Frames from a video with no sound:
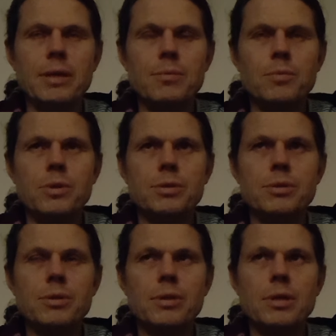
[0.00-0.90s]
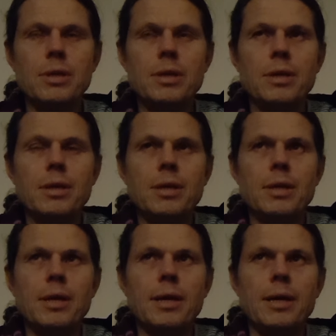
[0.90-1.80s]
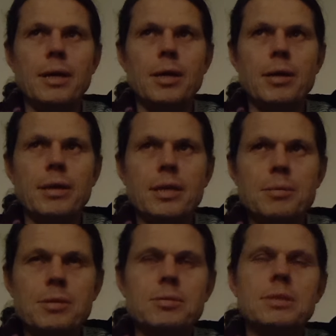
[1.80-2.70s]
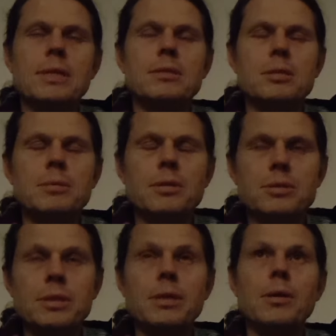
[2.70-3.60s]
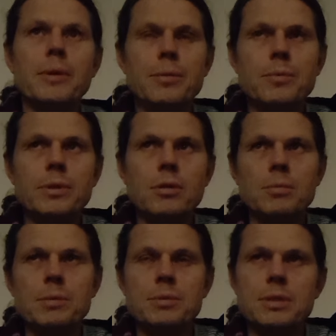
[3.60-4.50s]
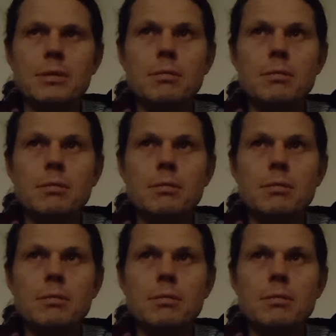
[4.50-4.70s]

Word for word: inward. Uh, I keep using that terminology, go inward. A lot of people say,